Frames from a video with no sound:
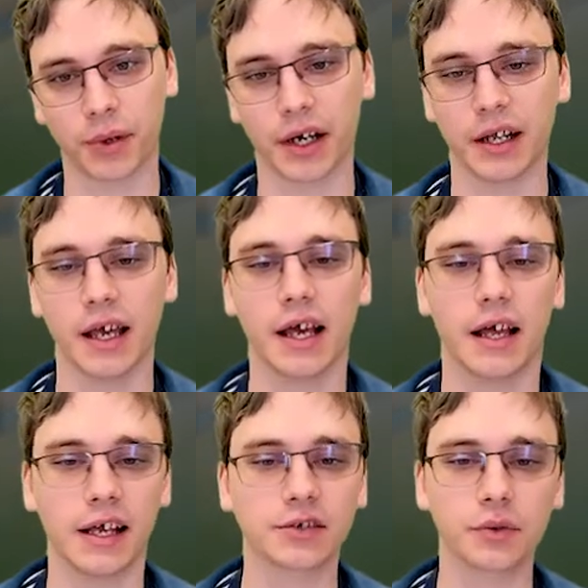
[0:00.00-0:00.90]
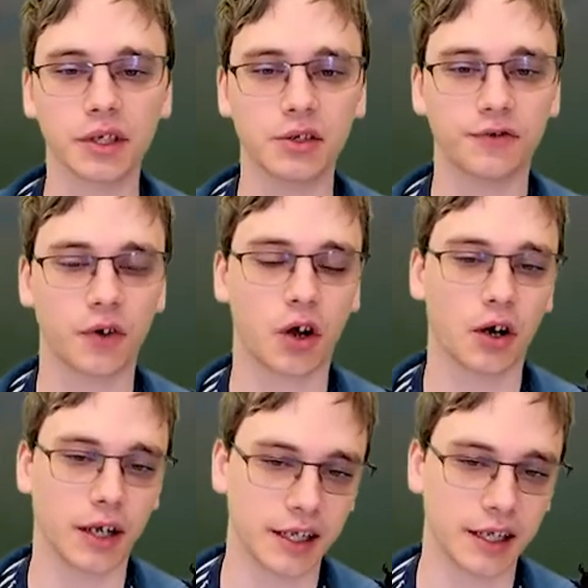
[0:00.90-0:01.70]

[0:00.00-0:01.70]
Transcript: but it's a really useful card,